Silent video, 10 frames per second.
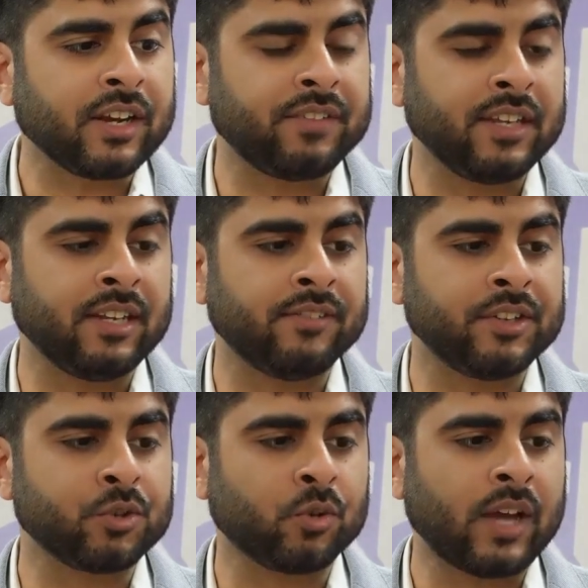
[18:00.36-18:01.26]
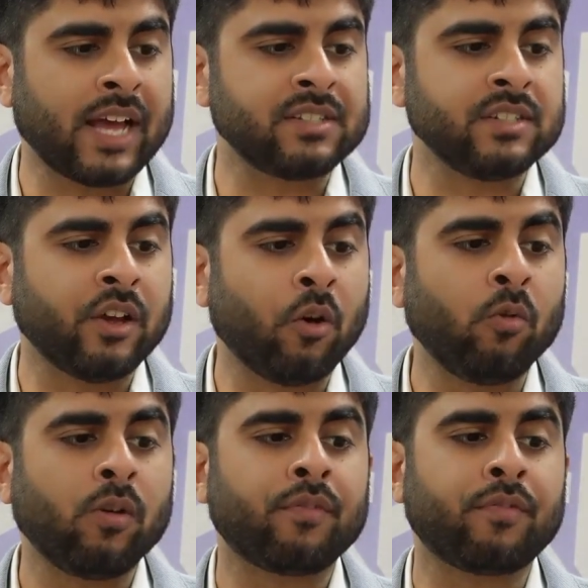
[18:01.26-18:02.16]
of the individual has
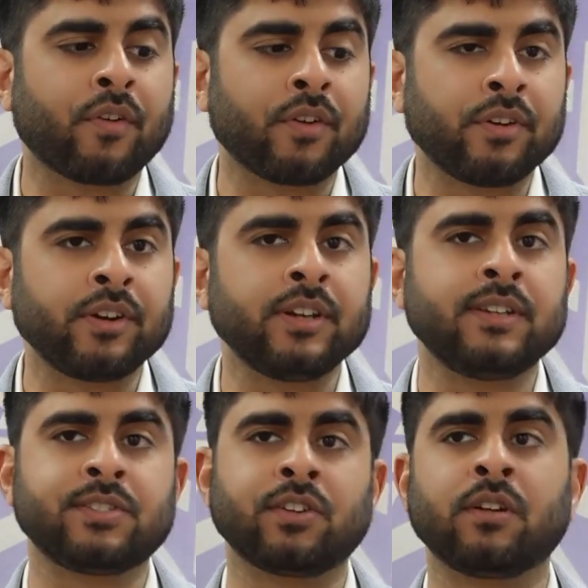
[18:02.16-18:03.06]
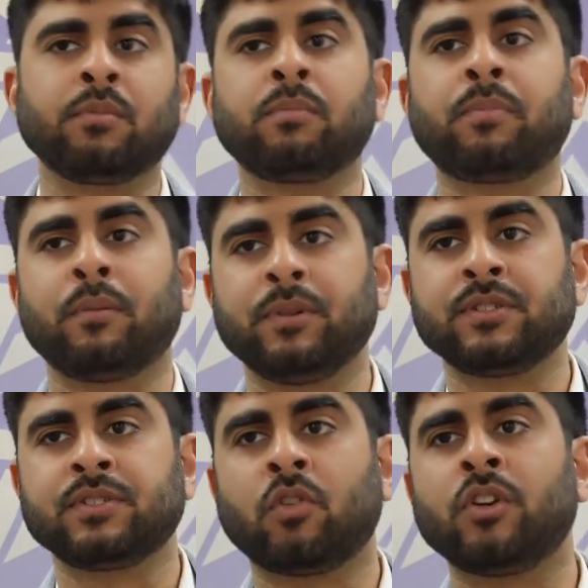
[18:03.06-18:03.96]
no further discernible
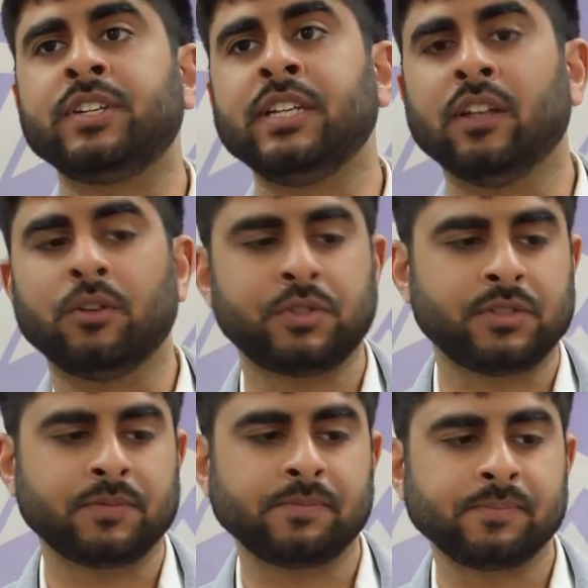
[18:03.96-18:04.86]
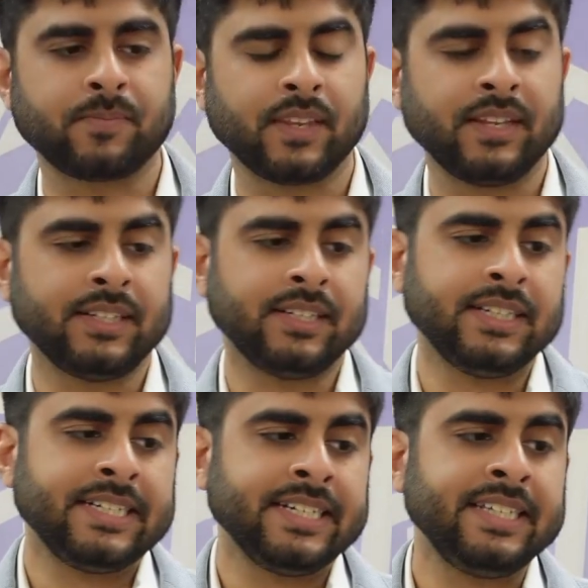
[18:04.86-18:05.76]
purpose, or telos.
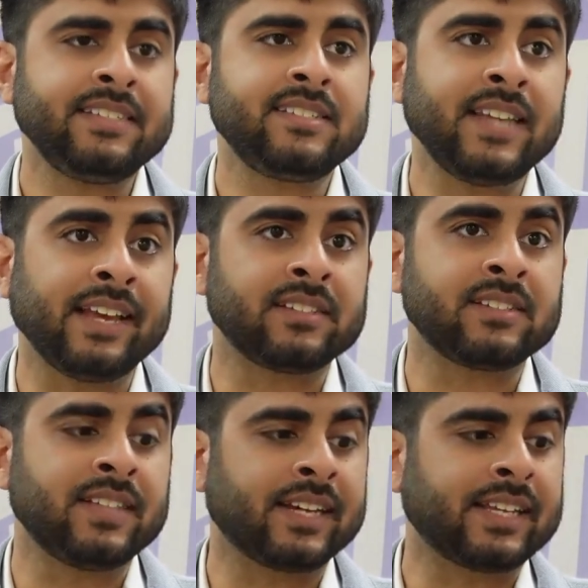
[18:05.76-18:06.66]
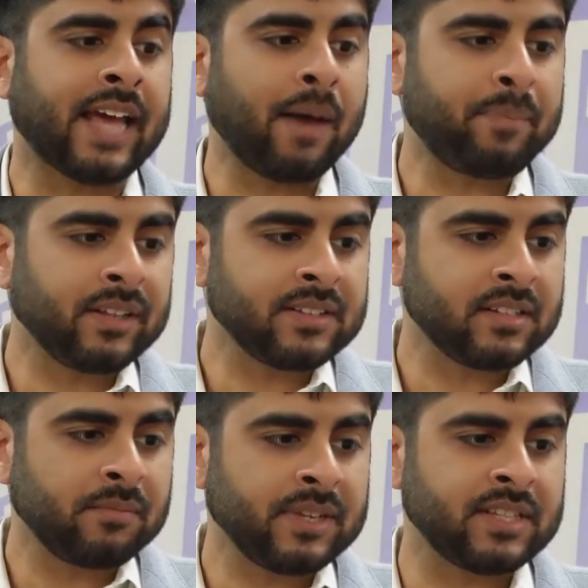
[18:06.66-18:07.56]
He states that
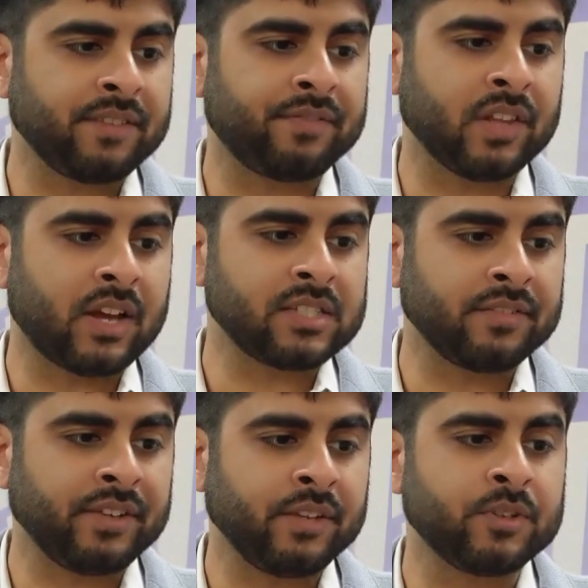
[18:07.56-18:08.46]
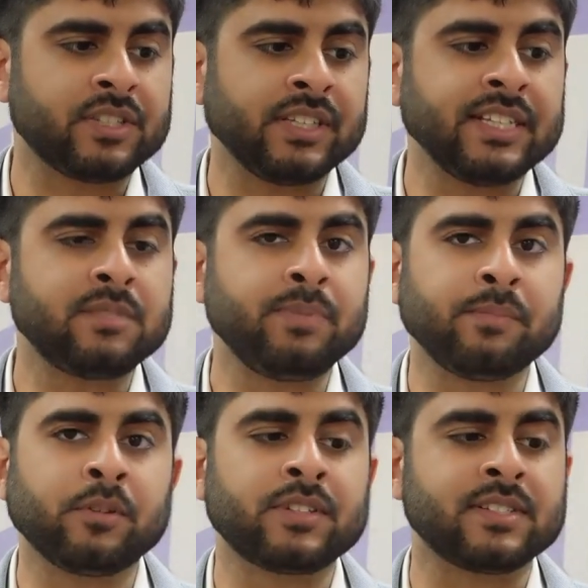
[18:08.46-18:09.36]
capitalism is a philosophy which leads
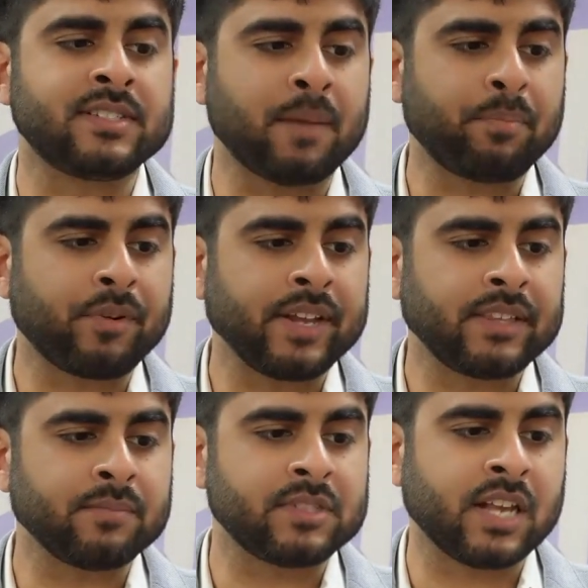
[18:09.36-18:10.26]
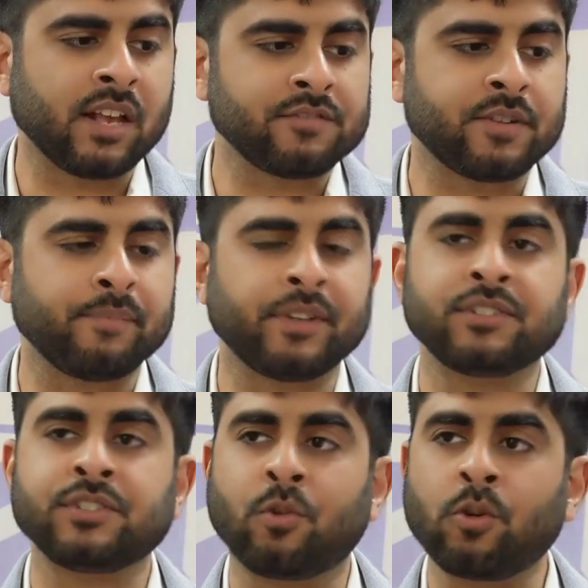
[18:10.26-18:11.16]
people to separate themselves from their
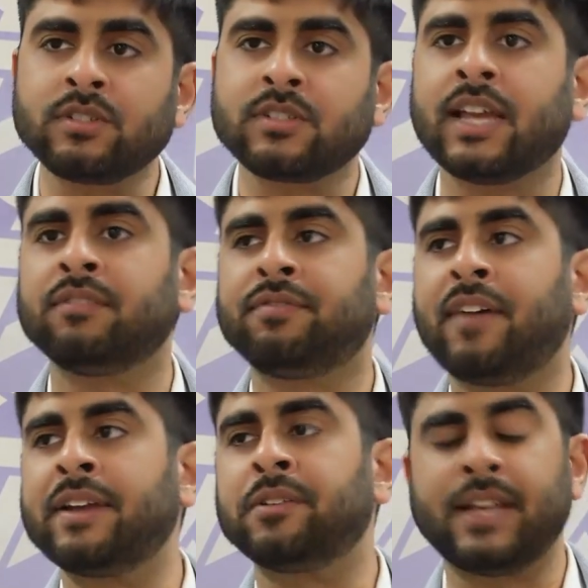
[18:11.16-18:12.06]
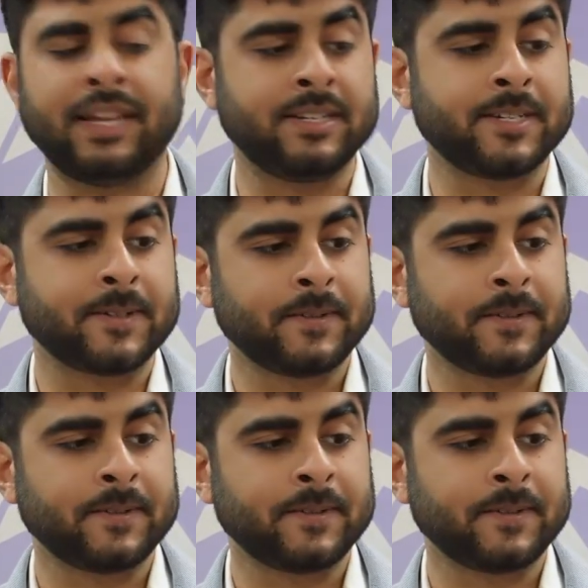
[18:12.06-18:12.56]
source and final end.